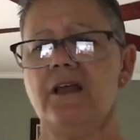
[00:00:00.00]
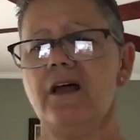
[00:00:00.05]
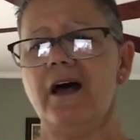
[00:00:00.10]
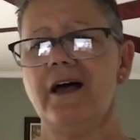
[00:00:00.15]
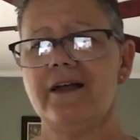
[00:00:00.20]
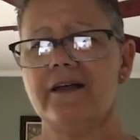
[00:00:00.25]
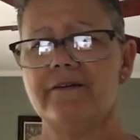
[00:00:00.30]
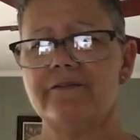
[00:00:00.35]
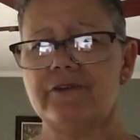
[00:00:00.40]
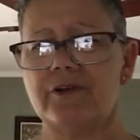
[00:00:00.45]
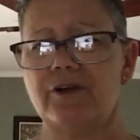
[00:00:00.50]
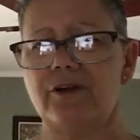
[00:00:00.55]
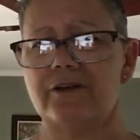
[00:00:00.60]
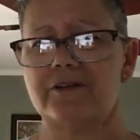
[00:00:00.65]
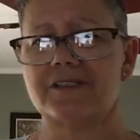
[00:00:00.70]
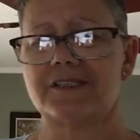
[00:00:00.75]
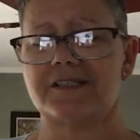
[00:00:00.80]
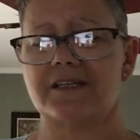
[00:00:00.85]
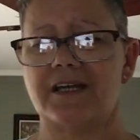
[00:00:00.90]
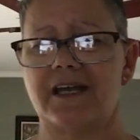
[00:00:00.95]
I ever
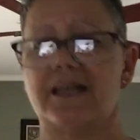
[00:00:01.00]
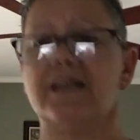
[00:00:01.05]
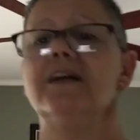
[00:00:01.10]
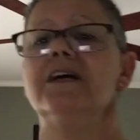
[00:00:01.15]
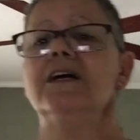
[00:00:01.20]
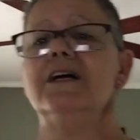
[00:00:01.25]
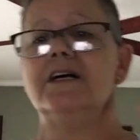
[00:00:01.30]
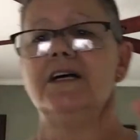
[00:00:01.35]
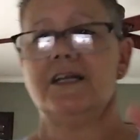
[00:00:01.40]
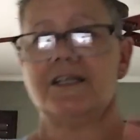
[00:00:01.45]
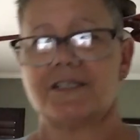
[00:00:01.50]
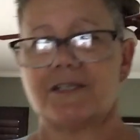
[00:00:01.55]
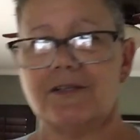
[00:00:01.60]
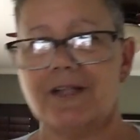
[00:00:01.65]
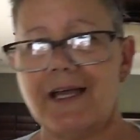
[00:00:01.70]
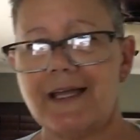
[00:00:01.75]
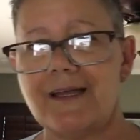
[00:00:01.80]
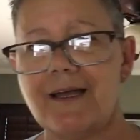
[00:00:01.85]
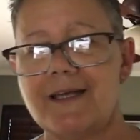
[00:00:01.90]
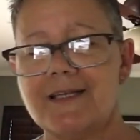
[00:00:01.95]
heard today. So
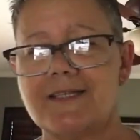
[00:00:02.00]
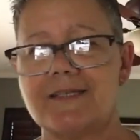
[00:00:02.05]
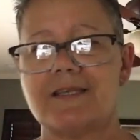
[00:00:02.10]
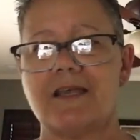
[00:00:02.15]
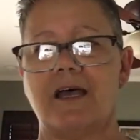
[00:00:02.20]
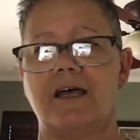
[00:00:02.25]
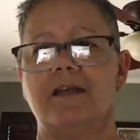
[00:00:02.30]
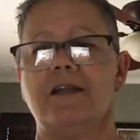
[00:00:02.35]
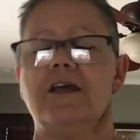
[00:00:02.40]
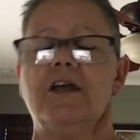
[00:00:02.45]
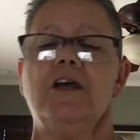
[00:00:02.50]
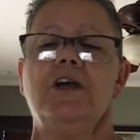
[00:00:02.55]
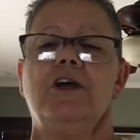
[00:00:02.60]
like I said,